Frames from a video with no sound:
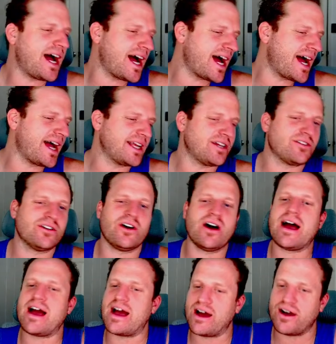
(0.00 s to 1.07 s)
I don't know
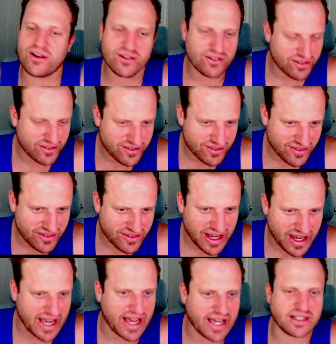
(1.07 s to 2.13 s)
how.
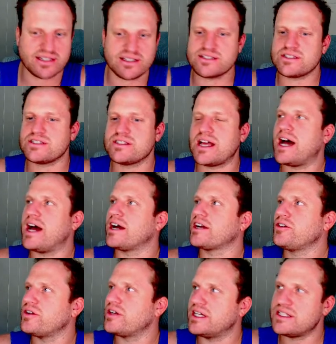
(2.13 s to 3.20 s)
This is
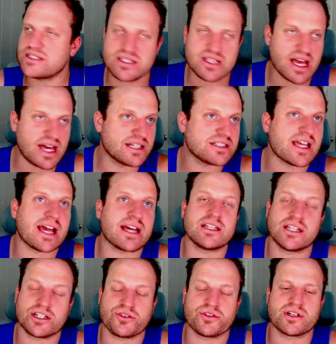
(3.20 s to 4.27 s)
not exactly a
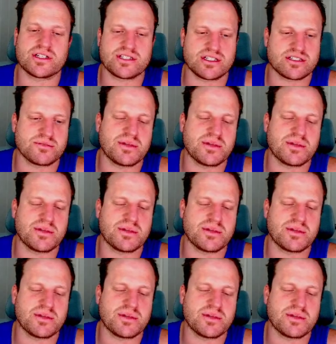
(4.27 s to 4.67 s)
criticism.